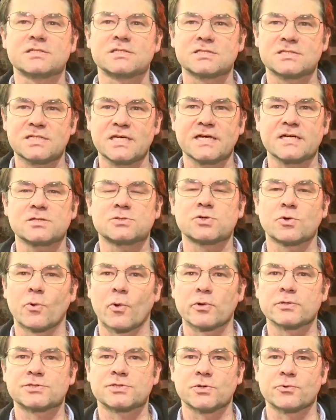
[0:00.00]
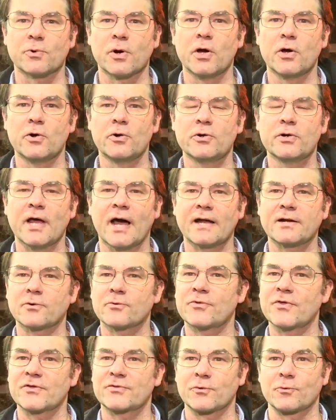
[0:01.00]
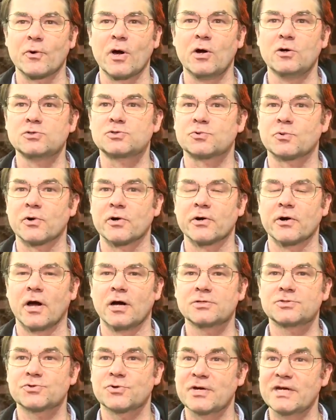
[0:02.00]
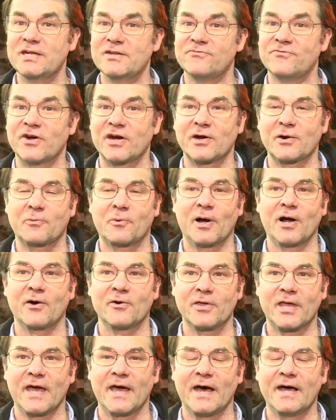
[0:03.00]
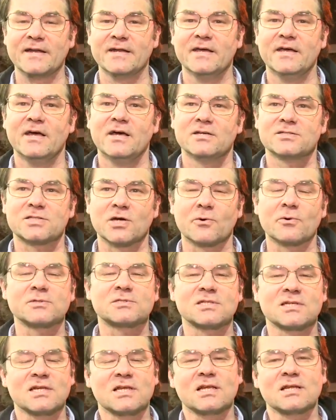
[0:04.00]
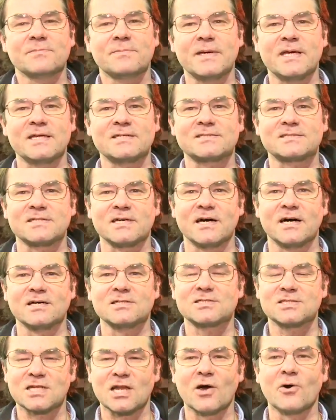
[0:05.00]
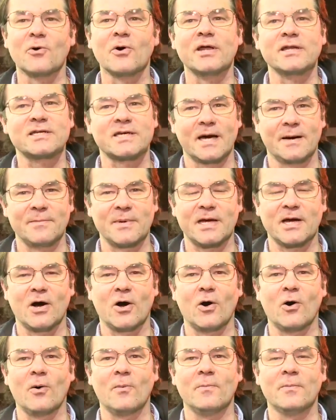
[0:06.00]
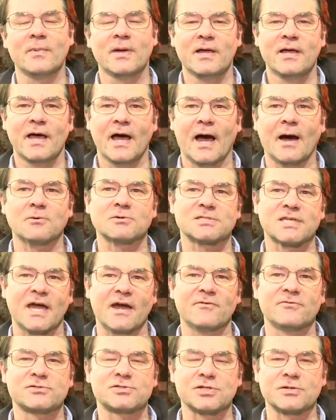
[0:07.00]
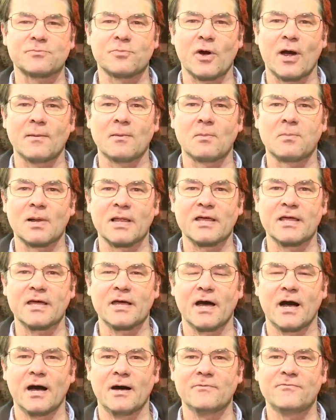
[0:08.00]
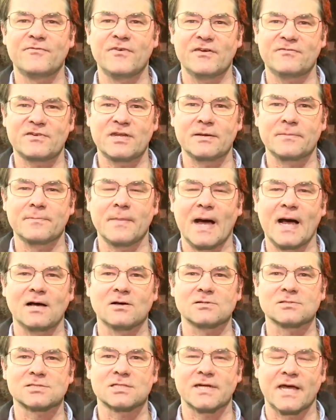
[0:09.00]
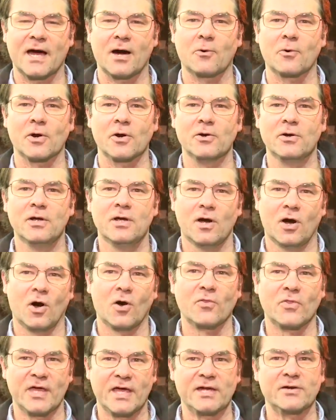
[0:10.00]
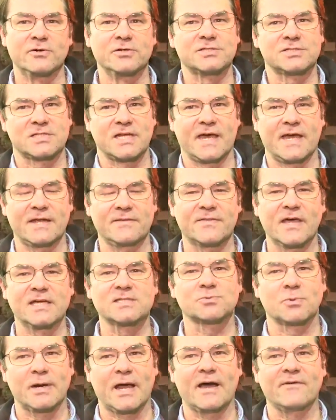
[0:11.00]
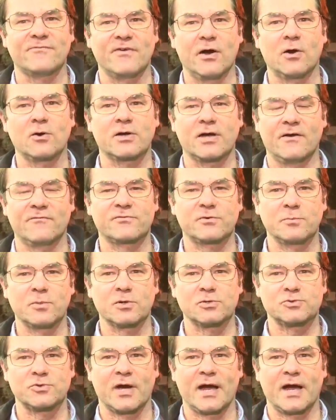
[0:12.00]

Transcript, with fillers: to stick towards the road. I don't think the roads were uh, treated very well yet, so it was a little bit uh, slow in coming home. I was averaging probably uh, 50 miles an hour on the interstate. That's what I felt comfortable